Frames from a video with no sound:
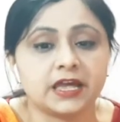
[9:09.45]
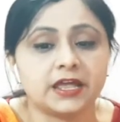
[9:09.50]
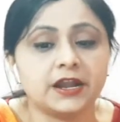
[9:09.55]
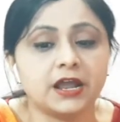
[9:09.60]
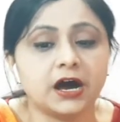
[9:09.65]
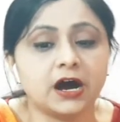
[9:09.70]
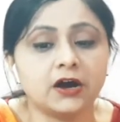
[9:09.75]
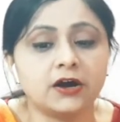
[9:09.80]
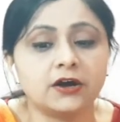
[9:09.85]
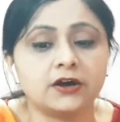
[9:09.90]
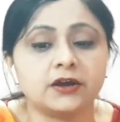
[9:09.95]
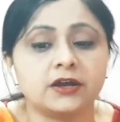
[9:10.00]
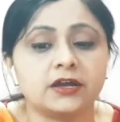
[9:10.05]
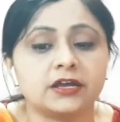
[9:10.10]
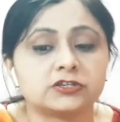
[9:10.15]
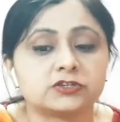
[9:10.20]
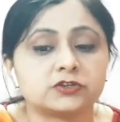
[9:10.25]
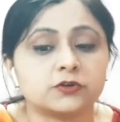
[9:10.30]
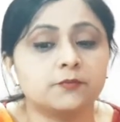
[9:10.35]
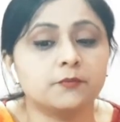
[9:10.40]
Now,
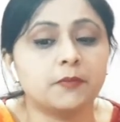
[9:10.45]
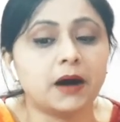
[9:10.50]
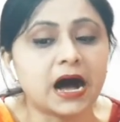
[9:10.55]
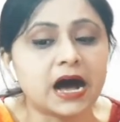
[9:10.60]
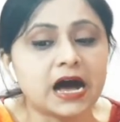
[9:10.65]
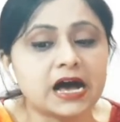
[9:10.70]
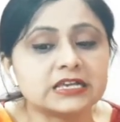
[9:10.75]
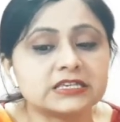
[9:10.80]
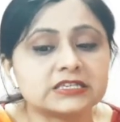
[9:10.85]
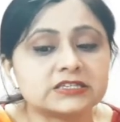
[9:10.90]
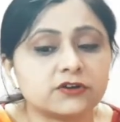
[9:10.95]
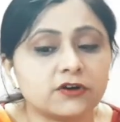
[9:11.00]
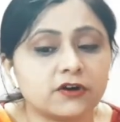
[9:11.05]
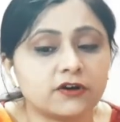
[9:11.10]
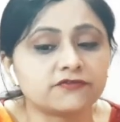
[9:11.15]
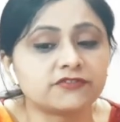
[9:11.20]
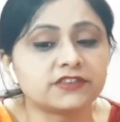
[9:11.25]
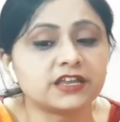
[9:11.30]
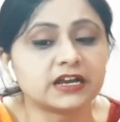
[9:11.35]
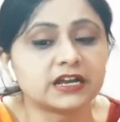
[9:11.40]
so mass
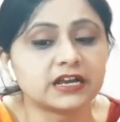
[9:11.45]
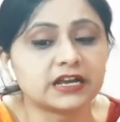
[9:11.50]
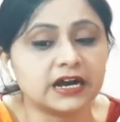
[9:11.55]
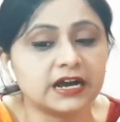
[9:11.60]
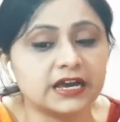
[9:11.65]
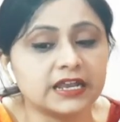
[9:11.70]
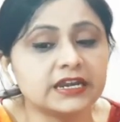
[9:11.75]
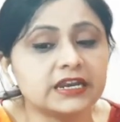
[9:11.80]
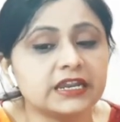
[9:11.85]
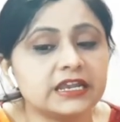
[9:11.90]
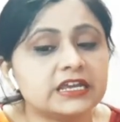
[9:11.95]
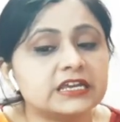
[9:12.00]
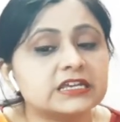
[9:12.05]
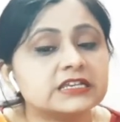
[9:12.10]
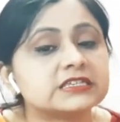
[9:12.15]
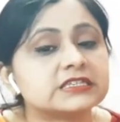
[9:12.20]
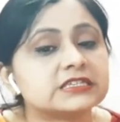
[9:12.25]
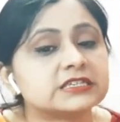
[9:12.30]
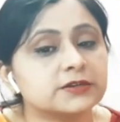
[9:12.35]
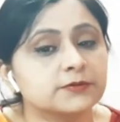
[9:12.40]
of the gun
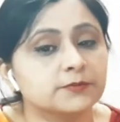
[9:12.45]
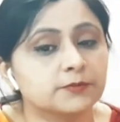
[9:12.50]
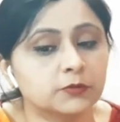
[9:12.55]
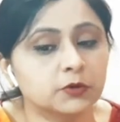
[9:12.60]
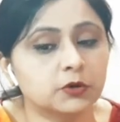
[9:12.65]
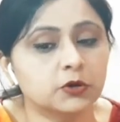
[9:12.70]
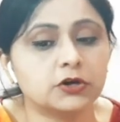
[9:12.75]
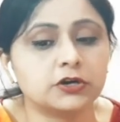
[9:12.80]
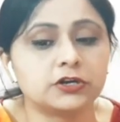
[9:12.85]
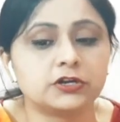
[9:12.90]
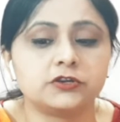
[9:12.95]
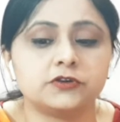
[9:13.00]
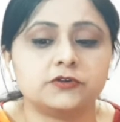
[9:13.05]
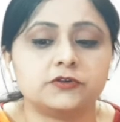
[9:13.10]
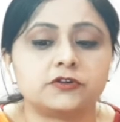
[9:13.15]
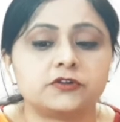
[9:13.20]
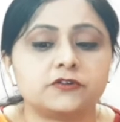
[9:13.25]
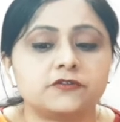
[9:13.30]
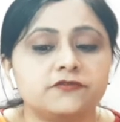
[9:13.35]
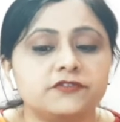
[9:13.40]
is more,
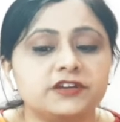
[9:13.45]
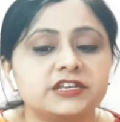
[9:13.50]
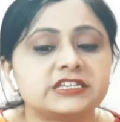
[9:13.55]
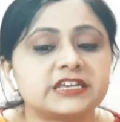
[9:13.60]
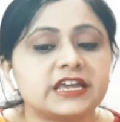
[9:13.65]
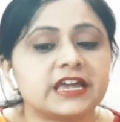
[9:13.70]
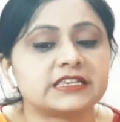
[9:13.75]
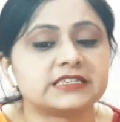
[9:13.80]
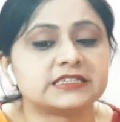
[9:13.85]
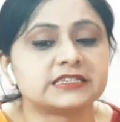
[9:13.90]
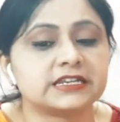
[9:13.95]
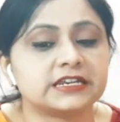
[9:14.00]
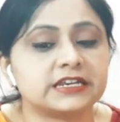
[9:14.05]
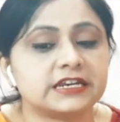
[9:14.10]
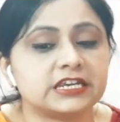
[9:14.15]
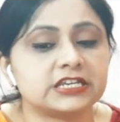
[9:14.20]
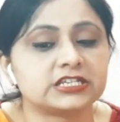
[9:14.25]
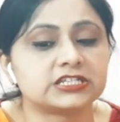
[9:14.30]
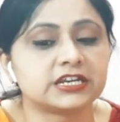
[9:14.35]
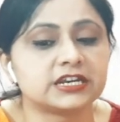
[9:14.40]
due to which
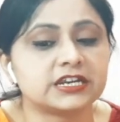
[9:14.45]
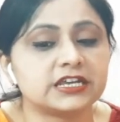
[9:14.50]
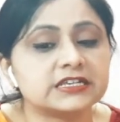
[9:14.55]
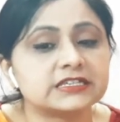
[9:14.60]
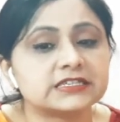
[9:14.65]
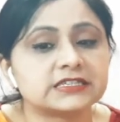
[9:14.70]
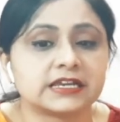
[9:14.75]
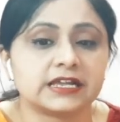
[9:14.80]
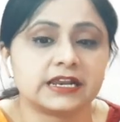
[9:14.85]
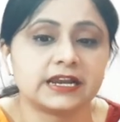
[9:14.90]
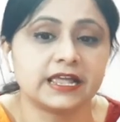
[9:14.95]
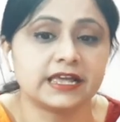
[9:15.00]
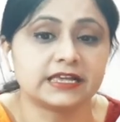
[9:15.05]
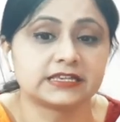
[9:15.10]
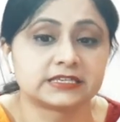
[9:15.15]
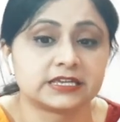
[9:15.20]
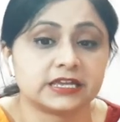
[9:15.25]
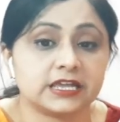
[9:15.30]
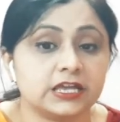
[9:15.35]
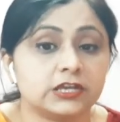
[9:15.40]
acceleration is
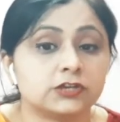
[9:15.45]
less.